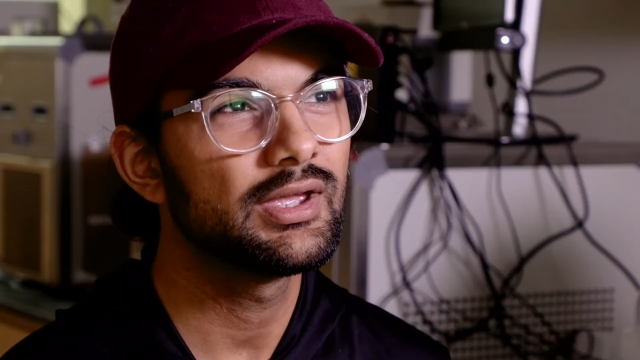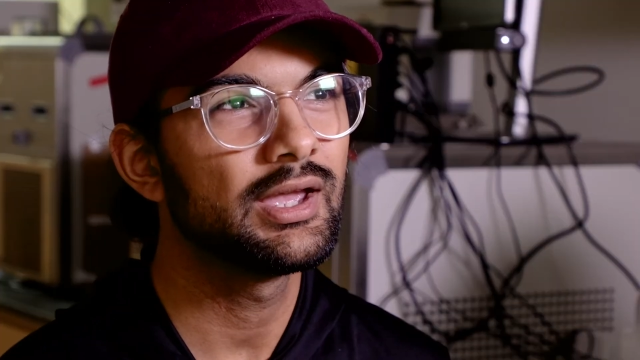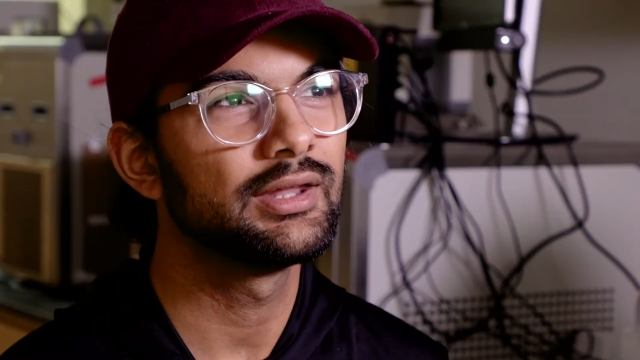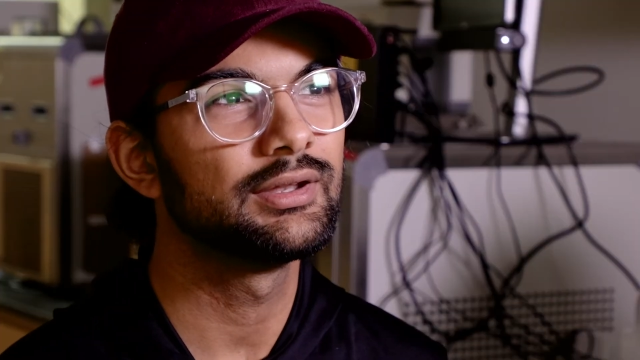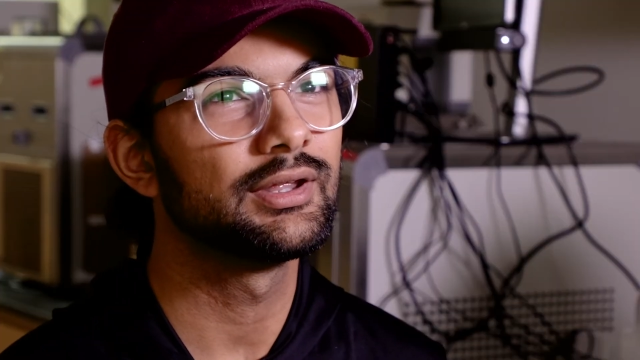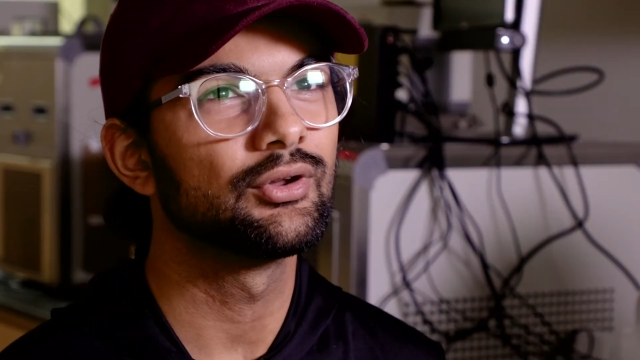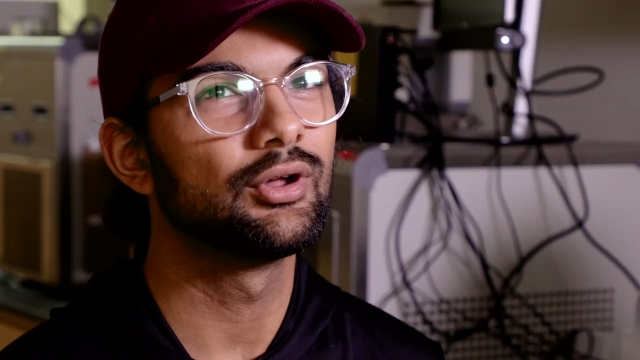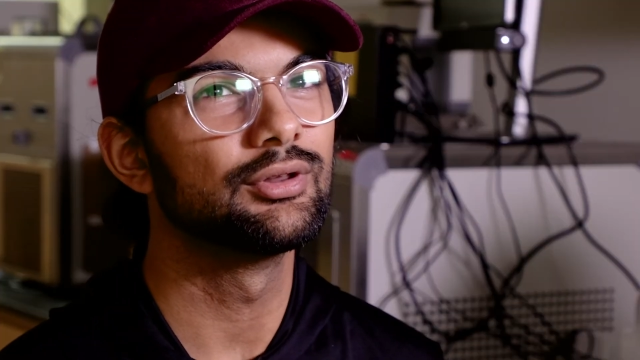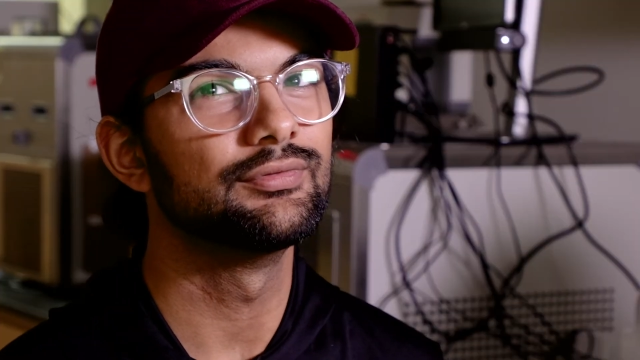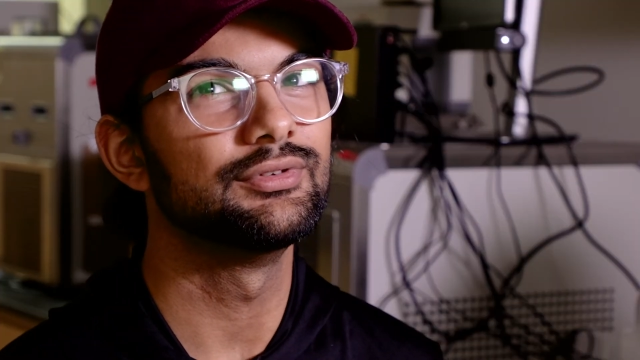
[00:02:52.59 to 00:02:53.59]
and
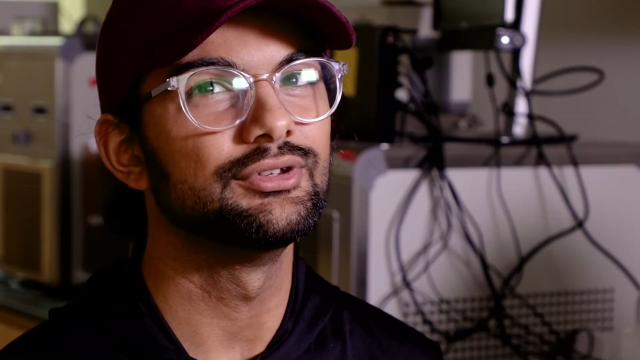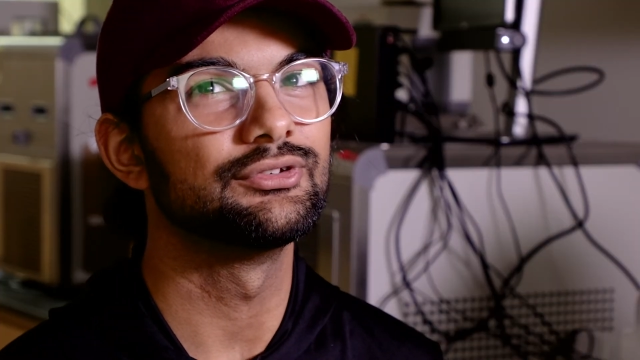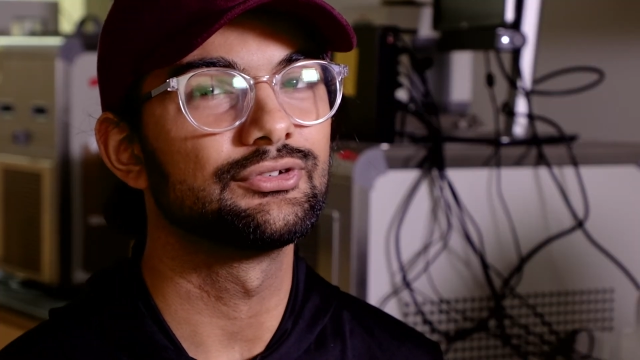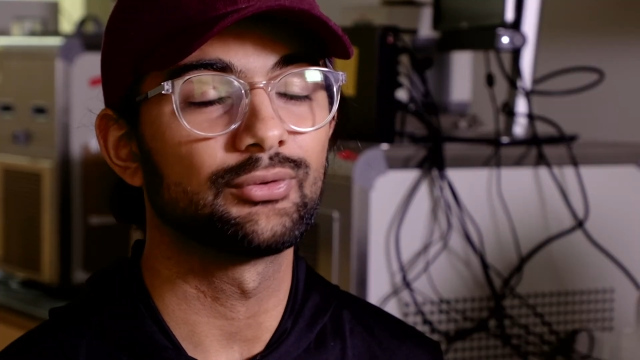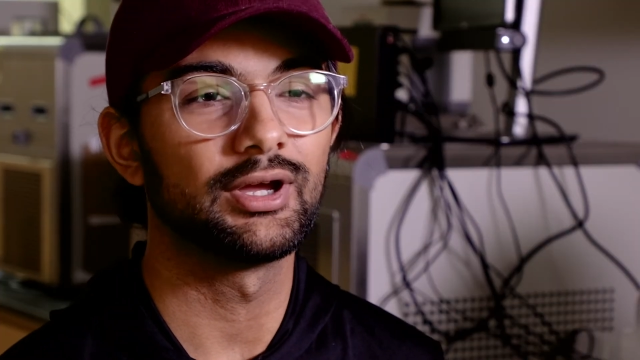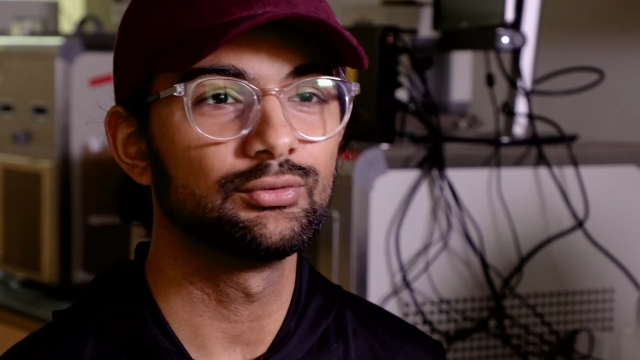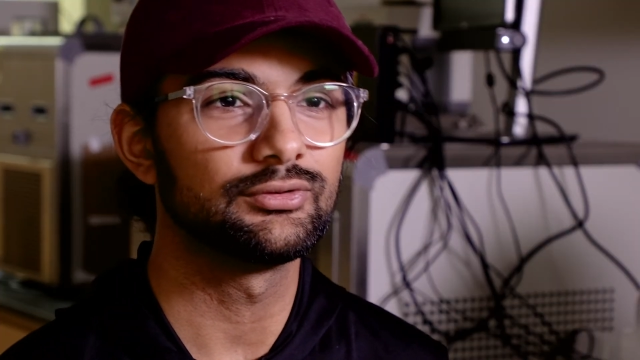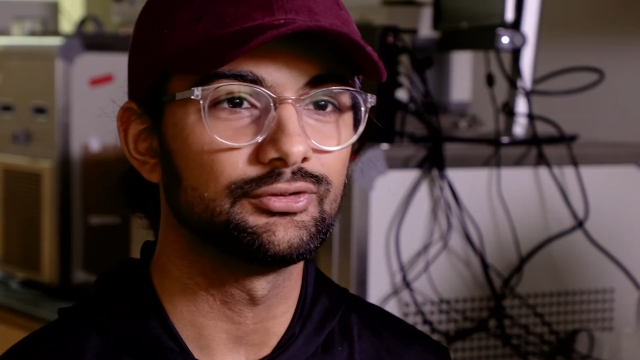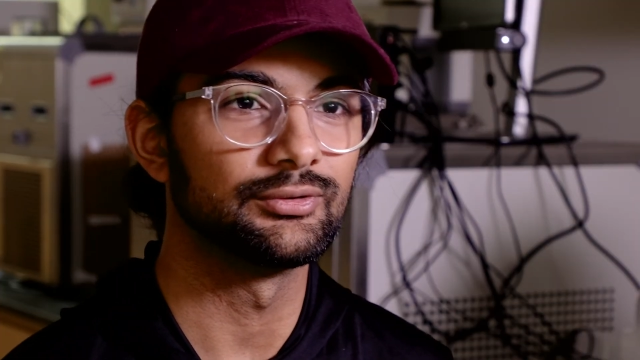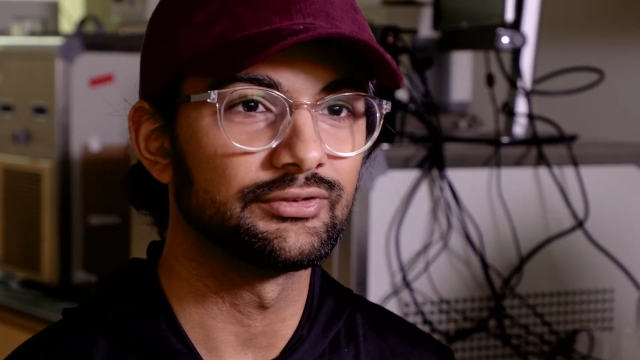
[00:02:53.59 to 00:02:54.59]
all of these
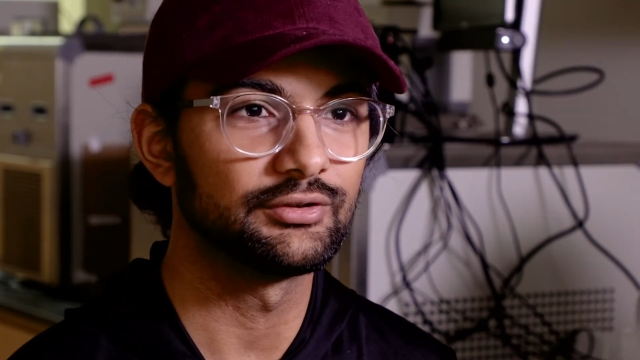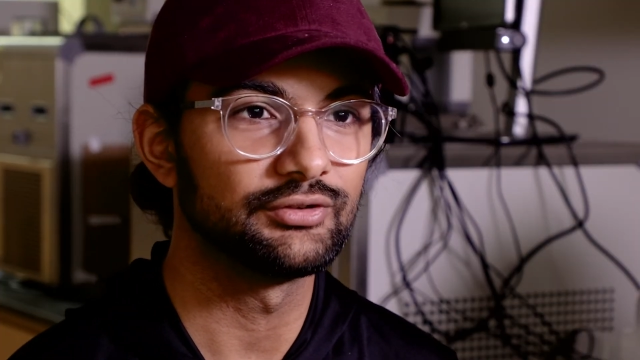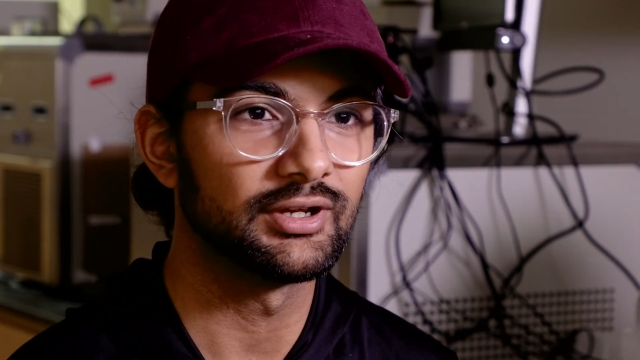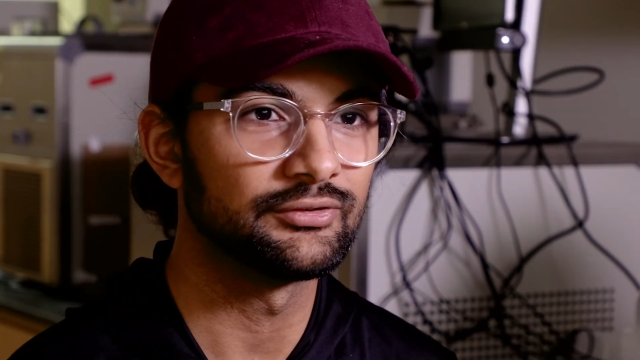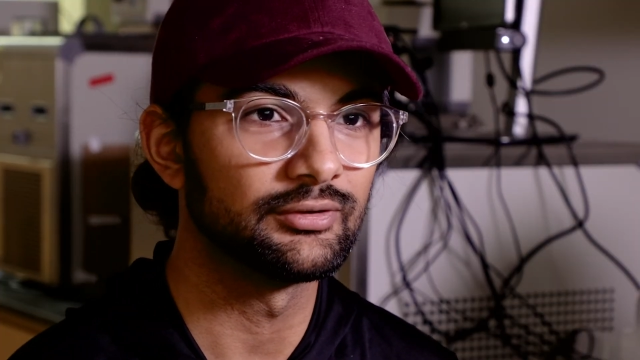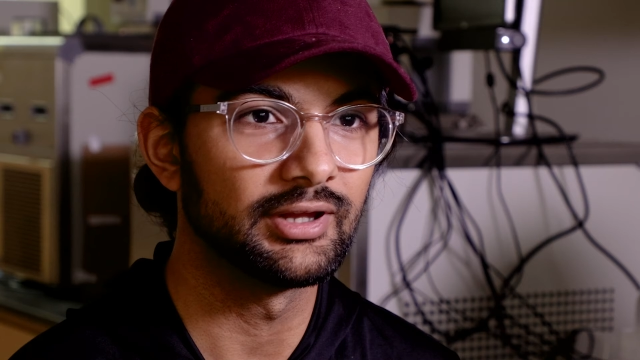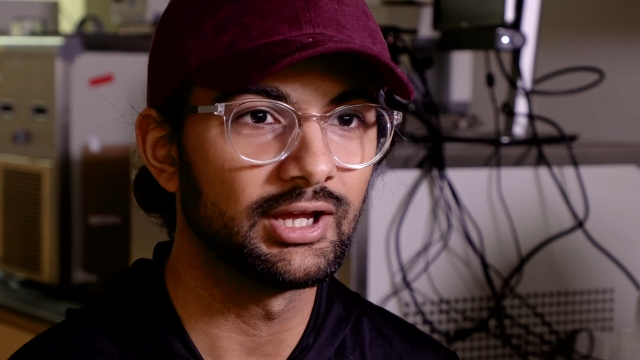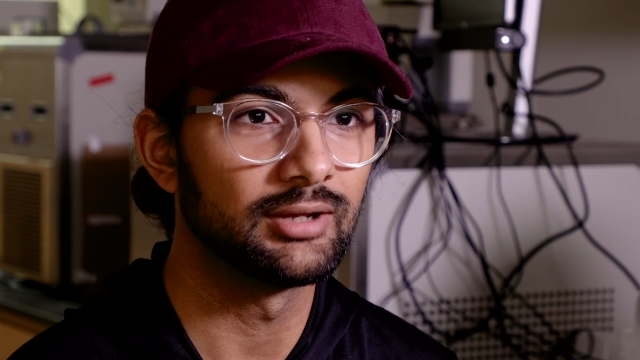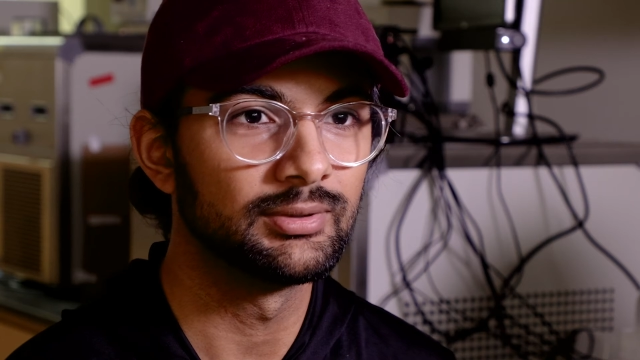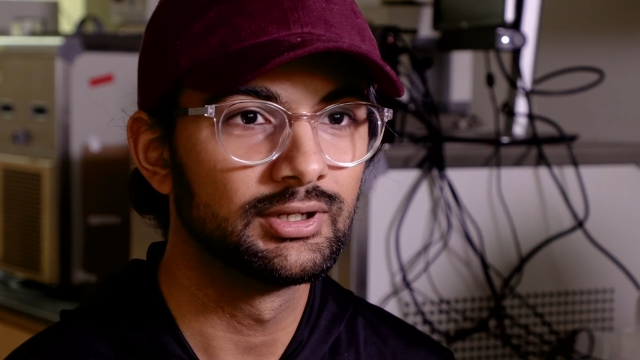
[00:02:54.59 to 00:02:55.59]
graduate students that she has in her
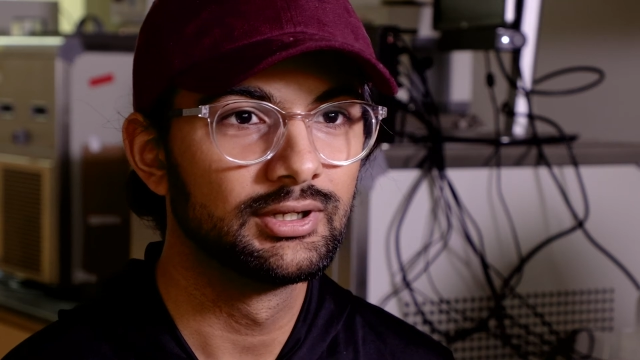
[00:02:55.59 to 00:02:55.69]
lab,